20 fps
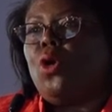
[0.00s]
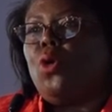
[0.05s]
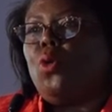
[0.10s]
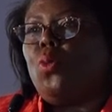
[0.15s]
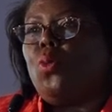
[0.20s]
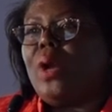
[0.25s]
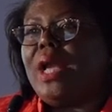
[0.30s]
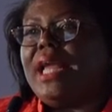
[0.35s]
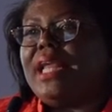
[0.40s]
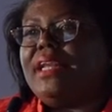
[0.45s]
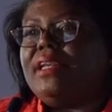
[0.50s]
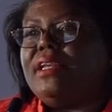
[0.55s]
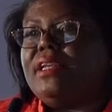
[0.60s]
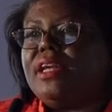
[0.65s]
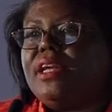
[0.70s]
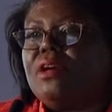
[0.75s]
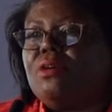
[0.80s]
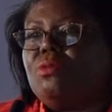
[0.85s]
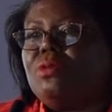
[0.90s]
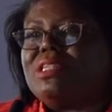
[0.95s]
When
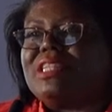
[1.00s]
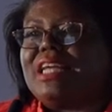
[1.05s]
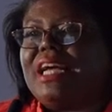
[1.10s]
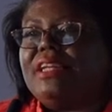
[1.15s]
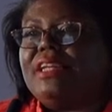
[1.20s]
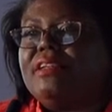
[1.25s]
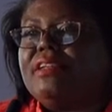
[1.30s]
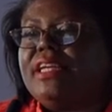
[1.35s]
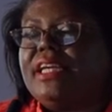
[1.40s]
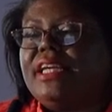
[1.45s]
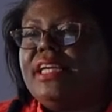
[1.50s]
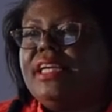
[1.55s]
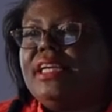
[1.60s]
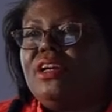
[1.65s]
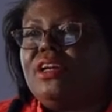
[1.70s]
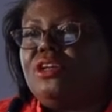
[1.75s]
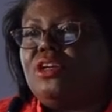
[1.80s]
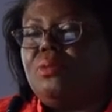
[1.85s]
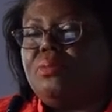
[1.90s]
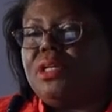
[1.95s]
there was an
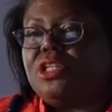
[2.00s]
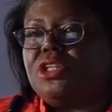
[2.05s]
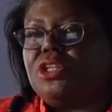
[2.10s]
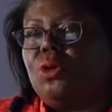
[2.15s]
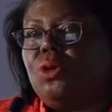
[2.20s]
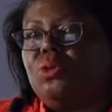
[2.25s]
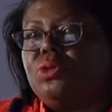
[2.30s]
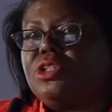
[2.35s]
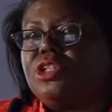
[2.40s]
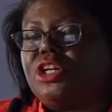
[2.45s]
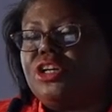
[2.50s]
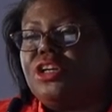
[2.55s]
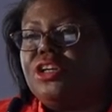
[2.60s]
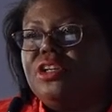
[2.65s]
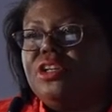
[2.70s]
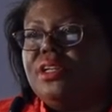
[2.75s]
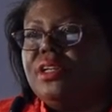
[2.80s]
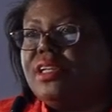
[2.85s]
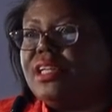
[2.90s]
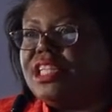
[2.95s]
economic
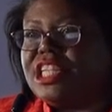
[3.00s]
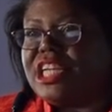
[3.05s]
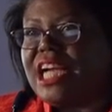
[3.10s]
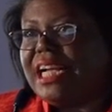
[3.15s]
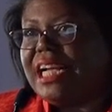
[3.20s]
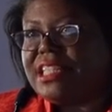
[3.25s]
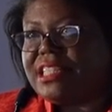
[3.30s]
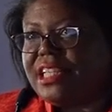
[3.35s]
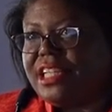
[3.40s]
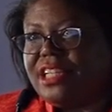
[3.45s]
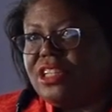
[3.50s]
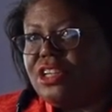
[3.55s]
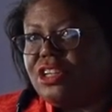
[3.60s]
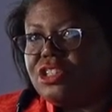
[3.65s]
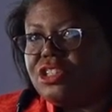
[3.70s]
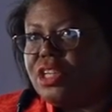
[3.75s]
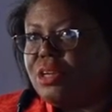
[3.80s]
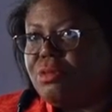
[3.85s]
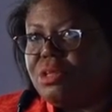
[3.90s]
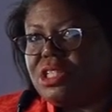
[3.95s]
downturn, the GIS
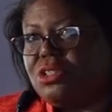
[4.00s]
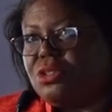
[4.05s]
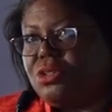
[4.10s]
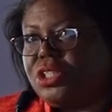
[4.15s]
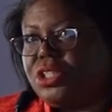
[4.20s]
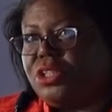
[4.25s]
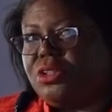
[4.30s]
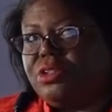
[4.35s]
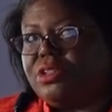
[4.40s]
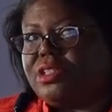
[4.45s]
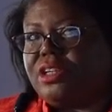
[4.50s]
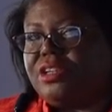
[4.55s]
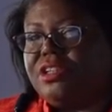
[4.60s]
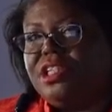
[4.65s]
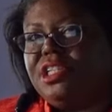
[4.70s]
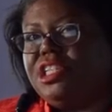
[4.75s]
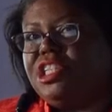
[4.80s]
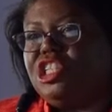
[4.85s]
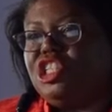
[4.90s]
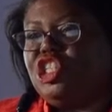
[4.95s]
industry, there was no
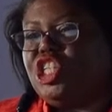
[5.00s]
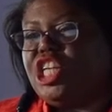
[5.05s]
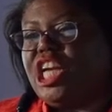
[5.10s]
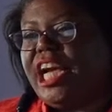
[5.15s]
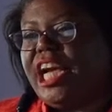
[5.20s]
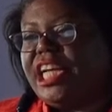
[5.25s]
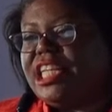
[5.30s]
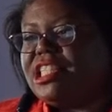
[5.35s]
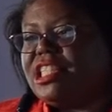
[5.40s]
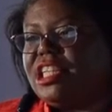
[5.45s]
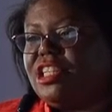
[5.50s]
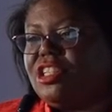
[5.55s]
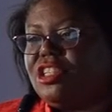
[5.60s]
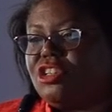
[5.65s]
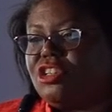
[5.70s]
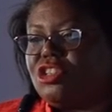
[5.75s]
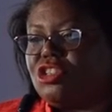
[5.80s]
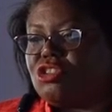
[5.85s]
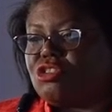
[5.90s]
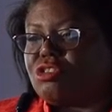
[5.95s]
downturn in the GIS
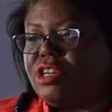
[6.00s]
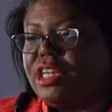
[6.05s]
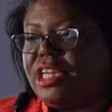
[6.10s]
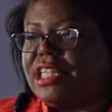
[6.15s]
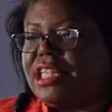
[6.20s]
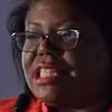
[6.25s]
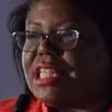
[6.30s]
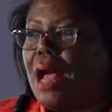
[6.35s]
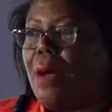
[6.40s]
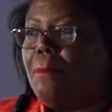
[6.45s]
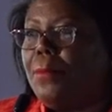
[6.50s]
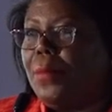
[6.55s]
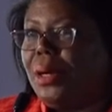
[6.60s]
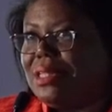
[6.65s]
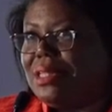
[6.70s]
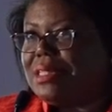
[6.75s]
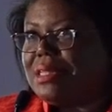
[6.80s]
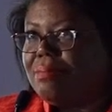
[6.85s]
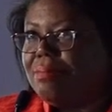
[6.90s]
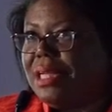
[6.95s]
industry. It's a
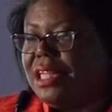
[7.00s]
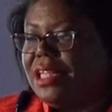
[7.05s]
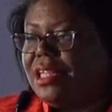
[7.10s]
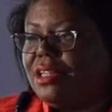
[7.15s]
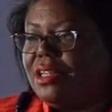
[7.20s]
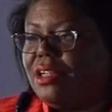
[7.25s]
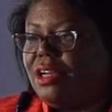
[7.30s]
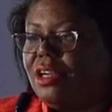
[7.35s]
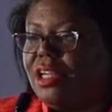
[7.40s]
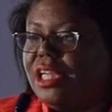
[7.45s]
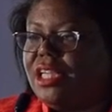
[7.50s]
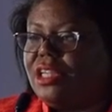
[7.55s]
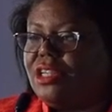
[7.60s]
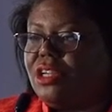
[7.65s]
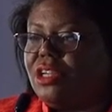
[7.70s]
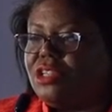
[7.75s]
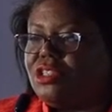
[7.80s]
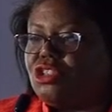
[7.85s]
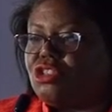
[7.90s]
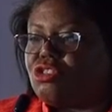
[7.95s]
multi-million-dollar
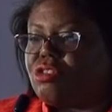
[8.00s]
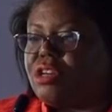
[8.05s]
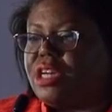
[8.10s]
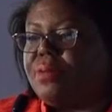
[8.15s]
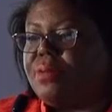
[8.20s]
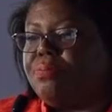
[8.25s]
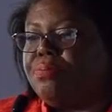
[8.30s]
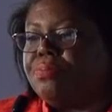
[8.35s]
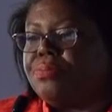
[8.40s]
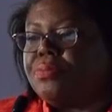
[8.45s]
industry.